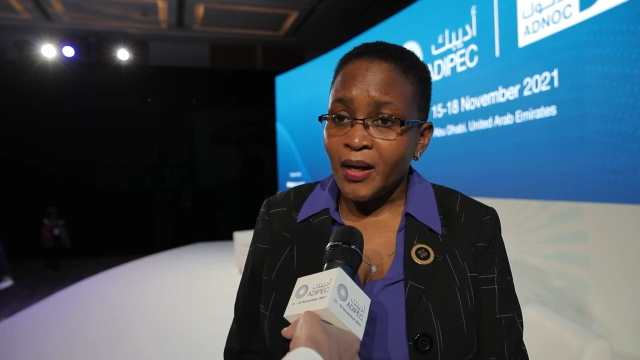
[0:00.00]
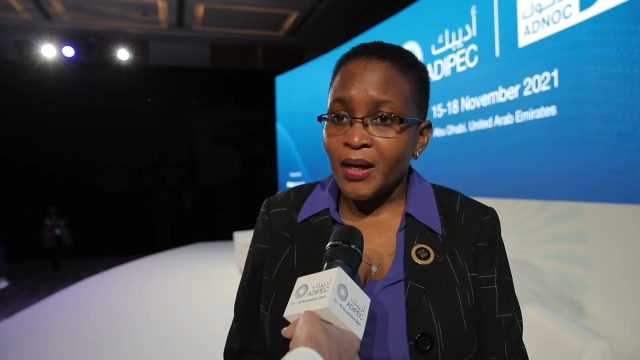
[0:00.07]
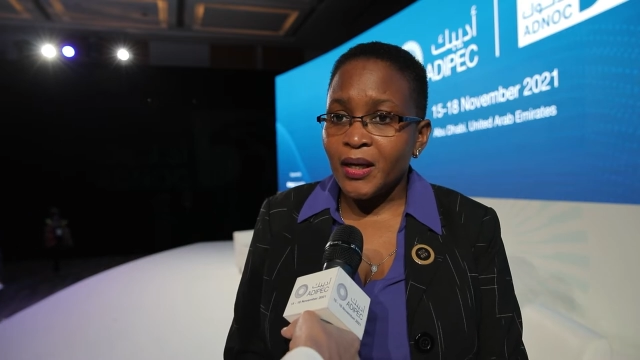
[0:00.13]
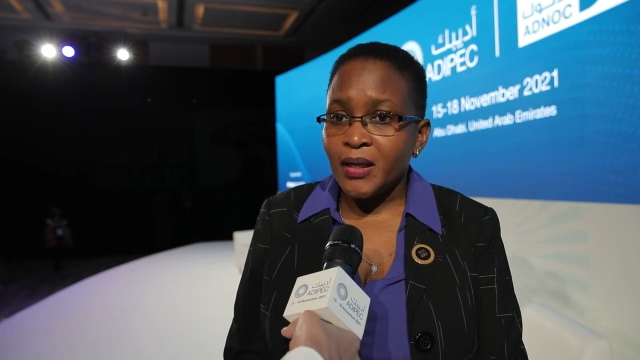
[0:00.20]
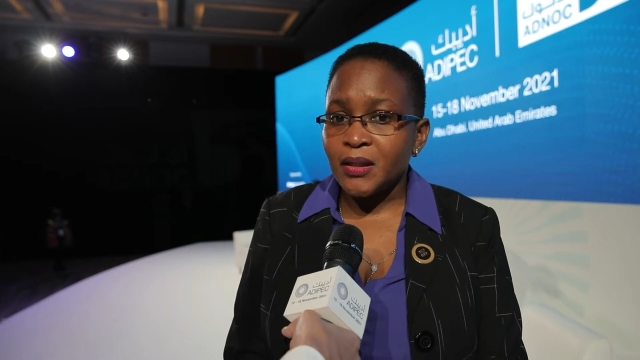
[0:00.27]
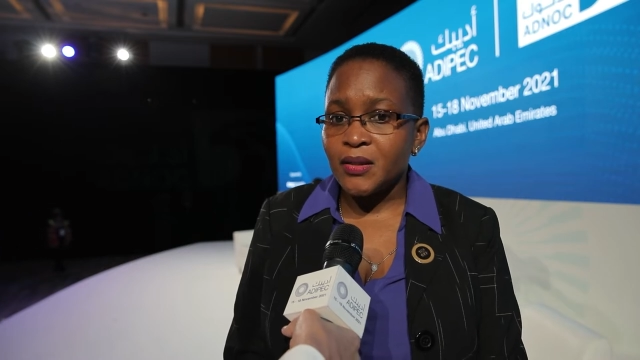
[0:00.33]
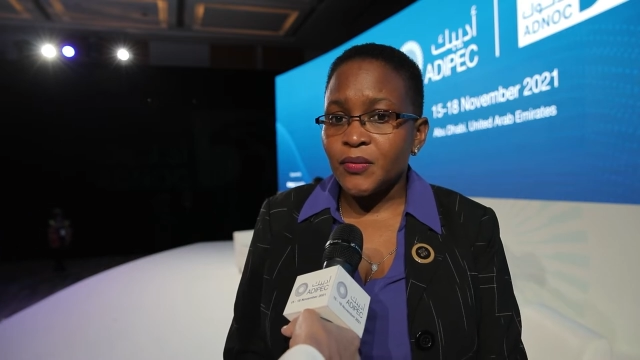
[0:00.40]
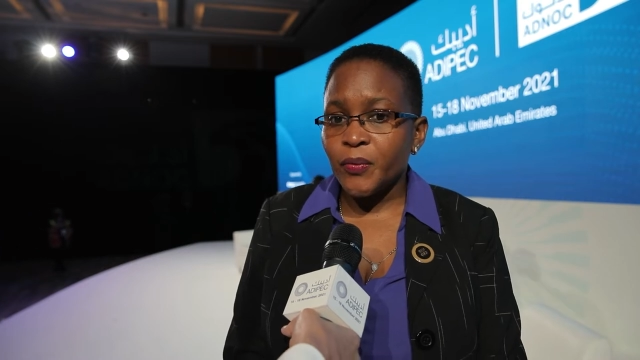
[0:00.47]

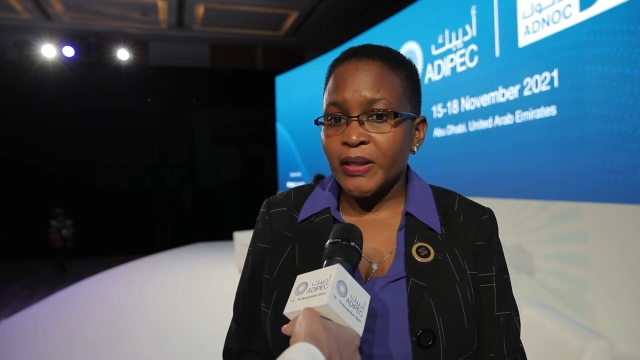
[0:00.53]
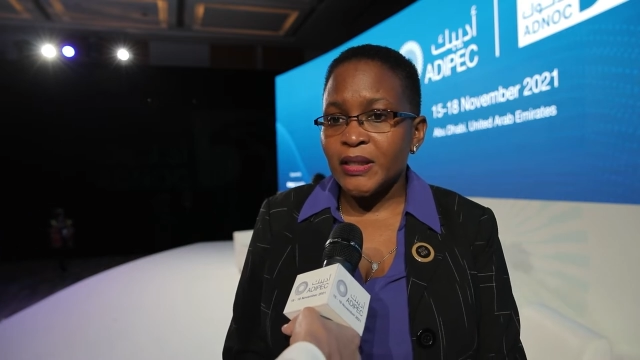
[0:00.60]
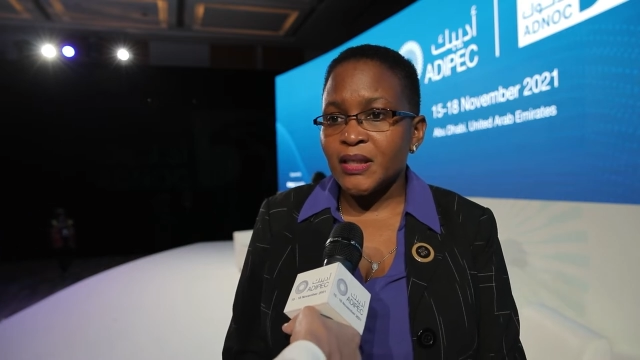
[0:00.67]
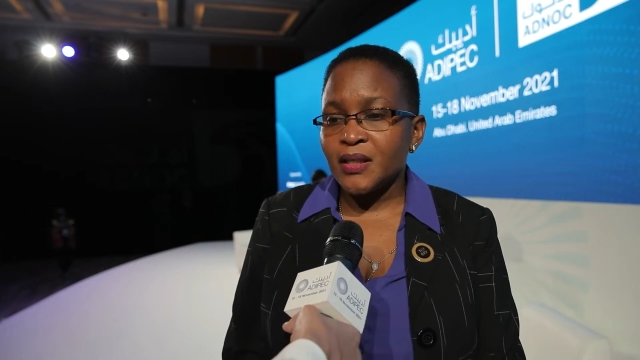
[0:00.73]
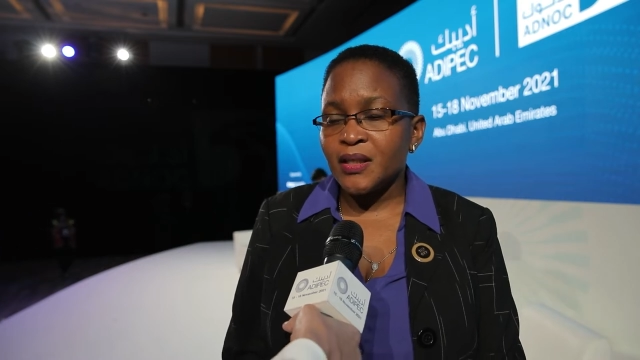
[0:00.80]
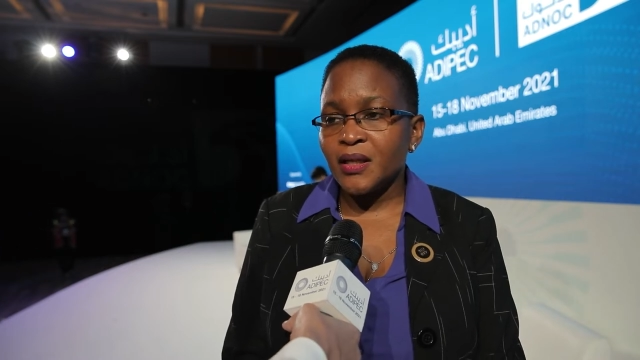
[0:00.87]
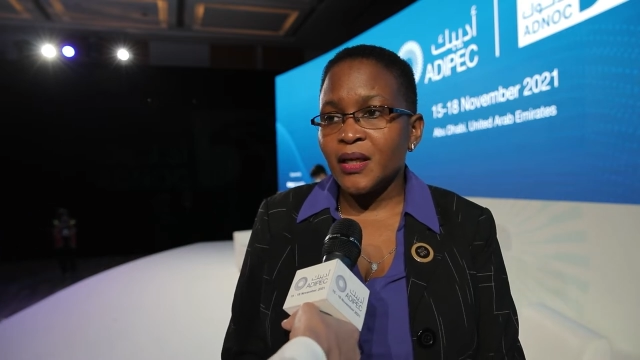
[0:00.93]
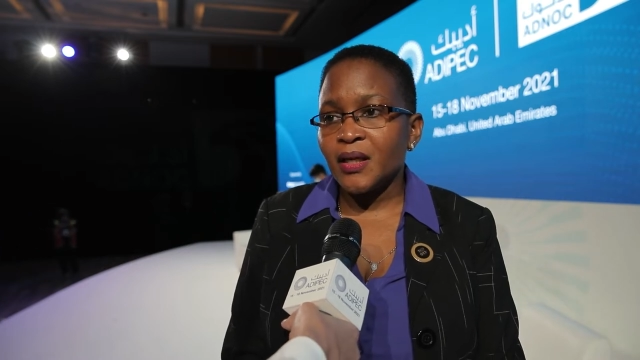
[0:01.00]
And we are
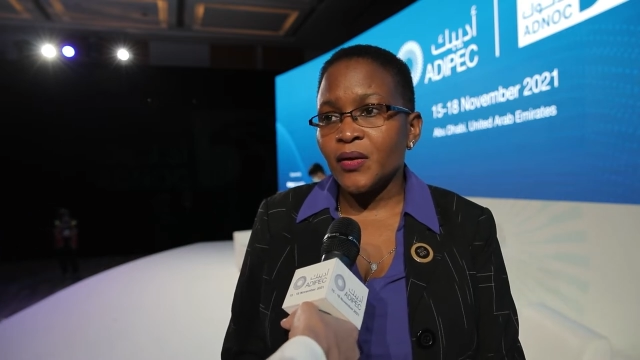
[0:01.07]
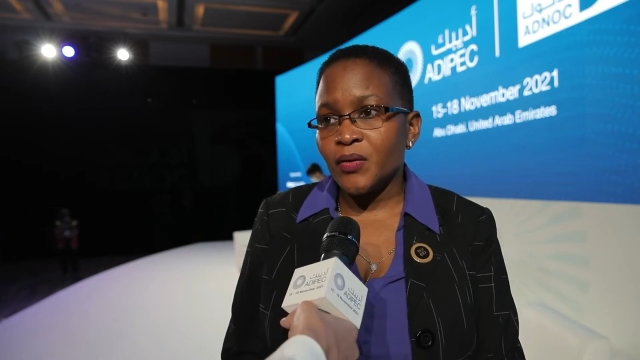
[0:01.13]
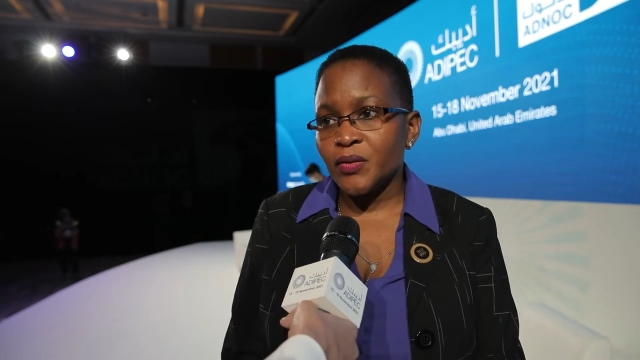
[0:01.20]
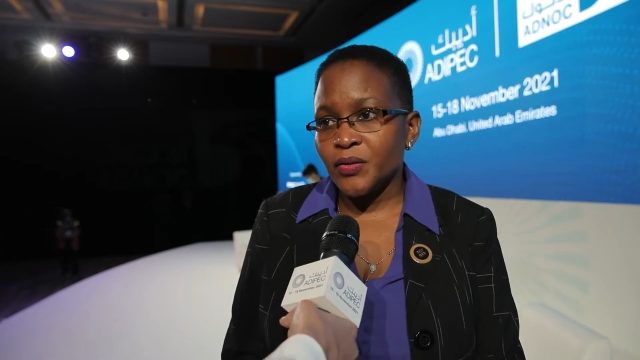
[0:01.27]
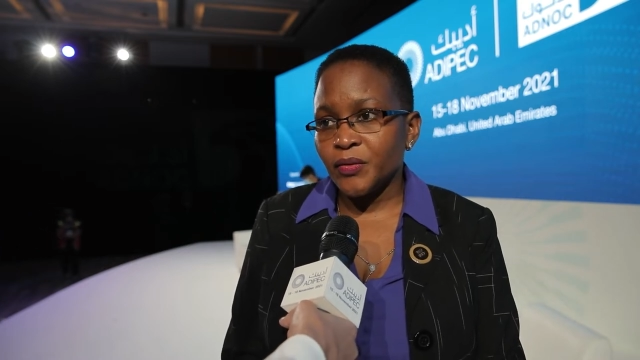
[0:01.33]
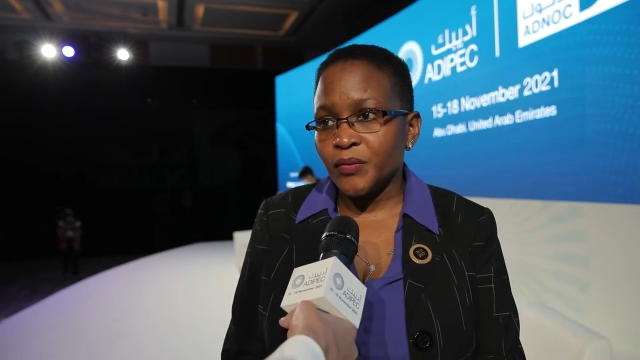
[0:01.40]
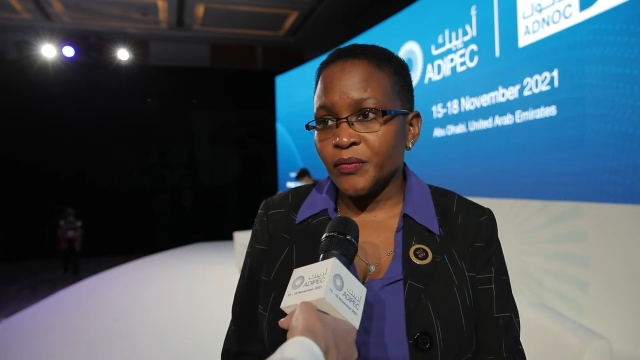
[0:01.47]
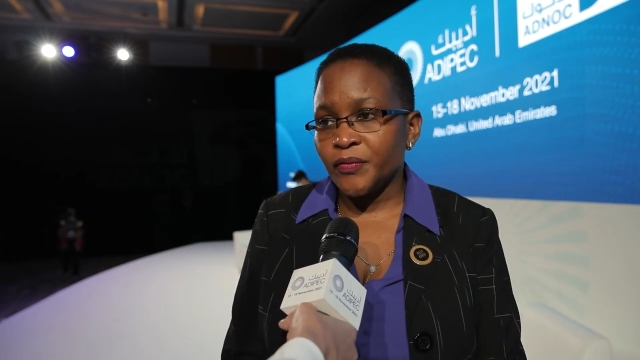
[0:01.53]
seeing a
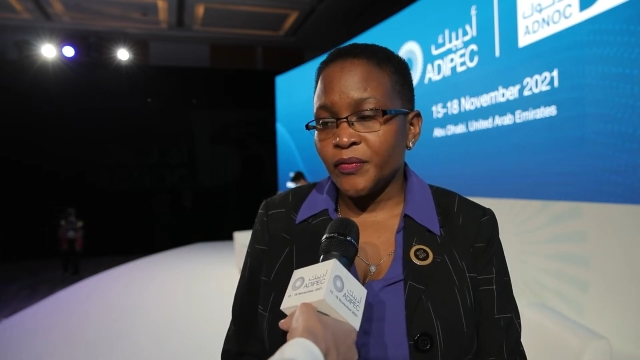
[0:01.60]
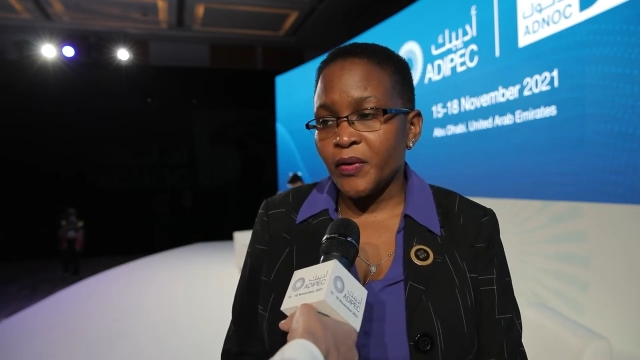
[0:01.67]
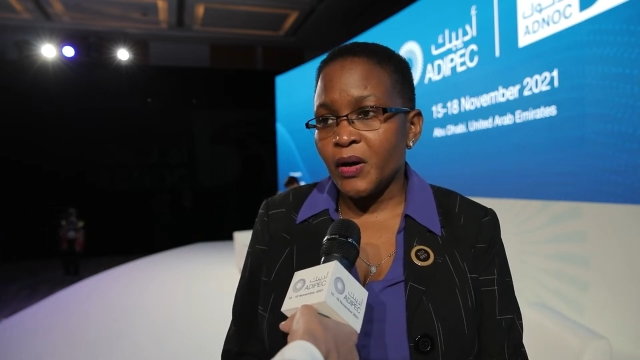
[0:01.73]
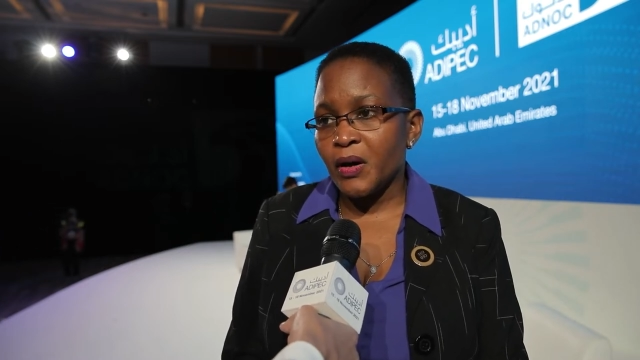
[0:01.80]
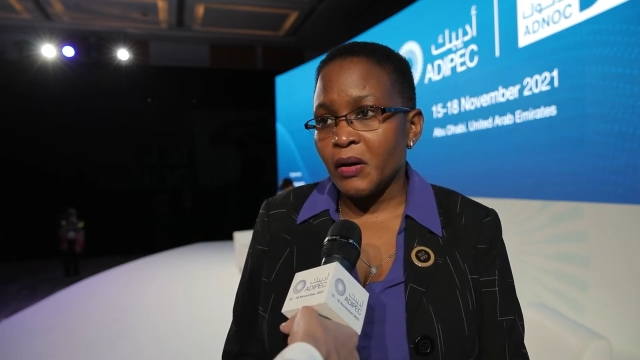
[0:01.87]
lot of